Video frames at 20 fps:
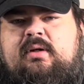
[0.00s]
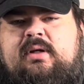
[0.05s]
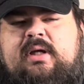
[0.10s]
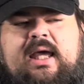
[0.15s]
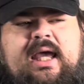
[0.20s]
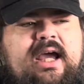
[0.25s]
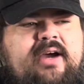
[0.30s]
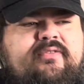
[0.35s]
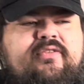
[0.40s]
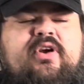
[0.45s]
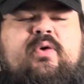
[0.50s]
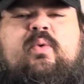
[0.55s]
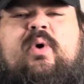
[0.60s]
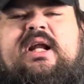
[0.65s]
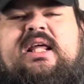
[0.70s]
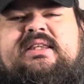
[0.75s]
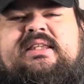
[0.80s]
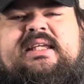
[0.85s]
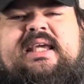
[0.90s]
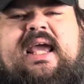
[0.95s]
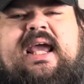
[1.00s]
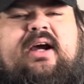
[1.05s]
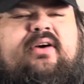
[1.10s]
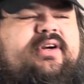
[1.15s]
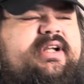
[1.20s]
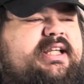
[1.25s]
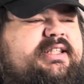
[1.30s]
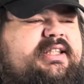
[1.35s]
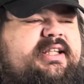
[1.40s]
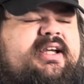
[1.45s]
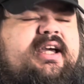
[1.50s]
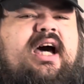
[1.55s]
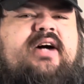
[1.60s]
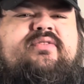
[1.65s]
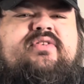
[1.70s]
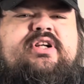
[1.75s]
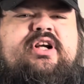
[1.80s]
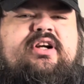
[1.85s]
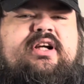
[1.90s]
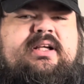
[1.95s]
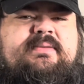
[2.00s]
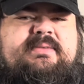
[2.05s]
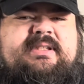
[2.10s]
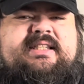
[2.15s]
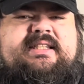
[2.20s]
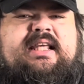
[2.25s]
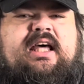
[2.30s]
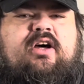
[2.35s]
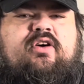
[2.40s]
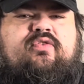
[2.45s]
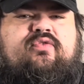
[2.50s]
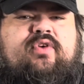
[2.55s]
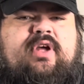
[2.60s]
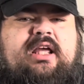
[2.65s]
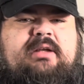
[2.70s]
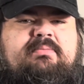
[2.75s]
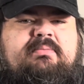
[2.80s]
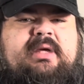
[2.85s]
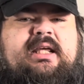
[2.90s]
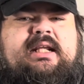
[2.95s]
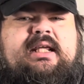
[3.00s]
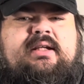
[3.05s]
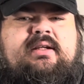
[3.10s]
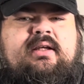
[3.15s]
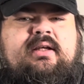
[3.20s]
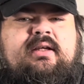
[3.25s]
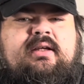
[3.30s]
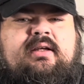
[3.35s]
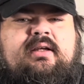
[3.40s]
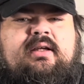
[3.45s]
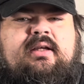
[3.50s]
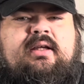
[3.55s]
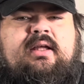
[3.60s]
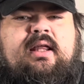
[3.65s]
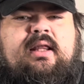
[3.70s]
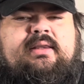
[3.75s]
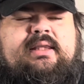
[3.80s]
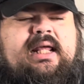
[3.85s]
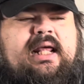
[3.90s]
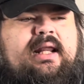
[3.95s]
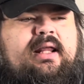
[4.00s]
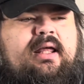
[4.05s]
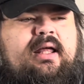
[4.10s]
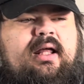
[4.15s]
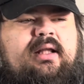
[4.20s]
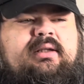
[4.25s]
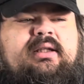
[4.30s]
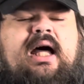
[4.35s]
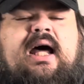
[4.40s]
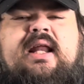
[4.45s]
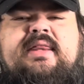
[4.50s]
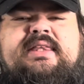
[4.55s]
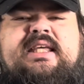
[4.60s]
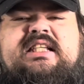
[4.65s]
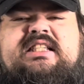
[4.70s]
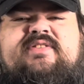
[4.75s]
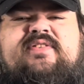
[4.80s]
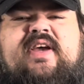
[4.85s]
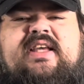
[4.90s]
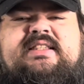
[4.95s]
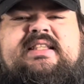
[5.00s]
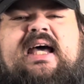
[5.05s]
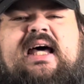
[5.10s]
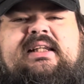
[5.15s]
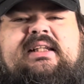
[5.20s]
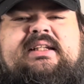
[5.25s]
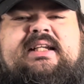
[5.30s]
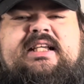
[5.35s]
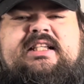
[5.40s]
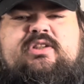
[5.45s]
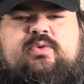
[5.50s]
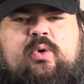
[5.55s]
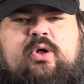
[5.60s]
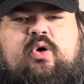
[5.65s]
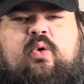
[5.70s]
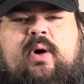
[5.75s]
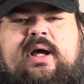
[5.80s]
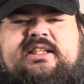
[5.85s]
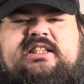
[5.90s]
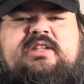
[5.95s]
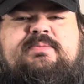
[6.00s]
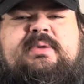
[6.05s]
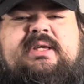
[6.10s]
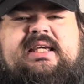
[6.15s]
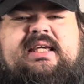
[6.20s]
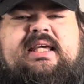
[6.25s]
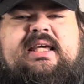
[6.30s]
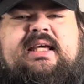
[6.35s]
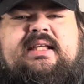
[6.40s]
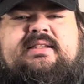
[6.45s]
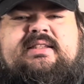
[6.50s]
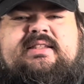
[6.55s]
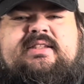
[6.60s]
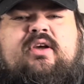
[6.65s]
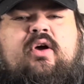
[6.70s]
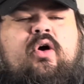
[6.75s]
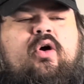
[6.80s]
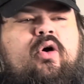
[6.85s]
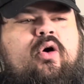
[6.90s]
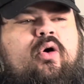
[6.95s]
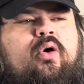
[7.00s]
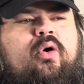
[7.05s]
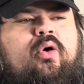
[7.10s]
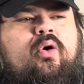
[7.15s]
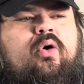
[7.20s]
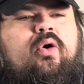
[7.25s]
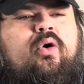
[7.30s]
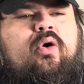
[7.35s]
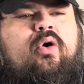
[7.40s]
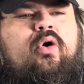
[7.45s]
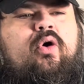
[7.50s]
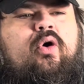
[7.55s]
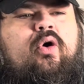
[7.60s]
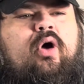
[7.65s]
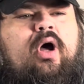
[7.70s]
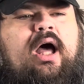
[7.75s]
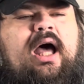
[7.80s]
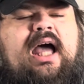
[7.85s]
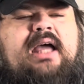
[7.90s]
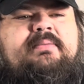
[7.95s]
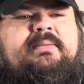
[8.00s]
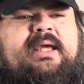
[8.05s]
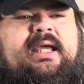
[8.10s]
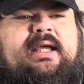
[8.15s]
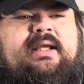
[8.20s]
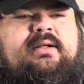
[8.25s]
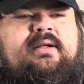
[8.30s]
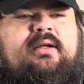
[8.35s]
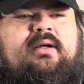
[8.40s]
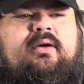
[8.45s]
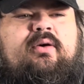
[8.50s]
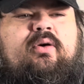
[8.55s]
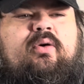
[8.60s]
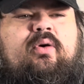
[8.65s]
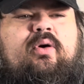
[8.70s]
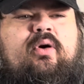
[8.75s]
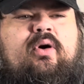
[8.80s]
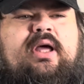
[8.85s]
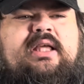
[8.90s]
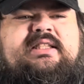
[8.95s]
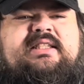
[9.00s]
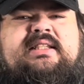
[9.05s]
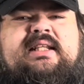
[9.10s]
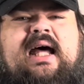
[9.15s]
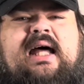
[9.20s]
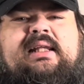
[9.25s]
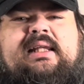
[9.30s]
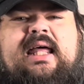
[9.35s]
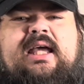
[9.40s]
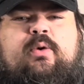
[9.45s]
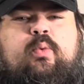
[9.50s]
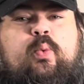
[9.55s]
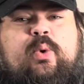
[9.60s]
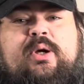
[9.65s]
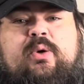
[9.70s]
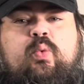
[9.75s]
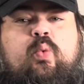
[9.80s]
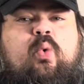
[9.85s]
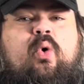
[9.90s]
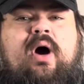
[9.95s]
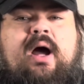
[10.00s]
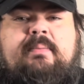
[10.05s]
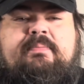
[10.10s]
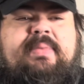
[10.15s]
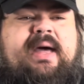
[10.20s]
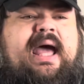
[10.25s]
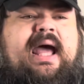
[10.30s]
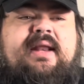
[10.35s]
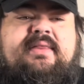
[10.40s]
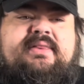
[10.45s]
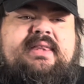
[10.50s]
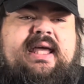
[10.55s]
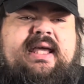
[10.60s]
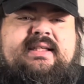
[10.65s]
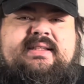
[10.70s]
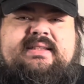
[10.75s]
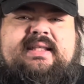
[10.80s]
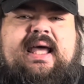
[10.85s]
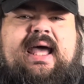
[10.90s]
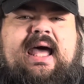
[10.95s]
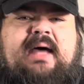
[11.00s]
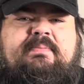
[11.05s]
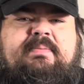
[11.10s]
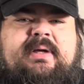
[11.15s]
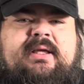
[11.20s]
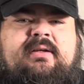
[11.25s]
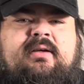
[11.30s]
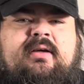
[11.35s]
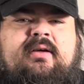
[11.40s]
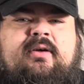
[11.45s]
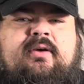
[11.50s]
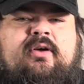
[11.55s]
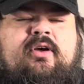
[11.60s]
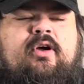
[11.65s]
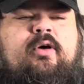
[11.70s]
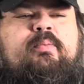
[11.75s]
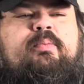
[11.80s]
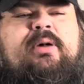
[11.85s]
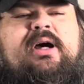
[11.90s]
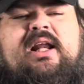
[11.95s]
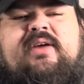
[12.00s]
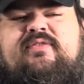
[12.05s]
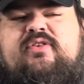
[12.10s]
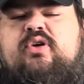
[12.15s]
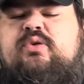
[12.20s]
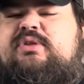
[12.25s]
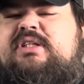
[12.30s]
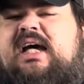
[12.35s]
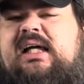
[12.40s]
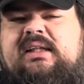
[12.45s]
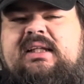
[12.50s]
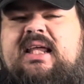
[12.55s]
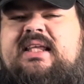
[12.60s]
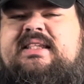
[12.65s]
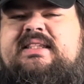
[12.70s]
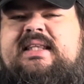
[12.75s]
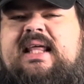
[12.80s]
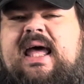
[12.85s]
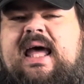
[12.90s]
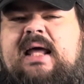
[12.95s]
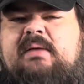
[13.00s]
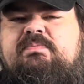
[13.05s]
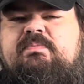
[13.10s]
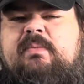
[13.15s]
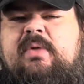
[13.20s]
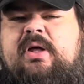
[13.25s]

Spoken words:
Everyone in the area, the governor himself admitted that a lot of these fatalities were going to be kids. I mean, it's not like we want bad things to happen, but if you tell us that,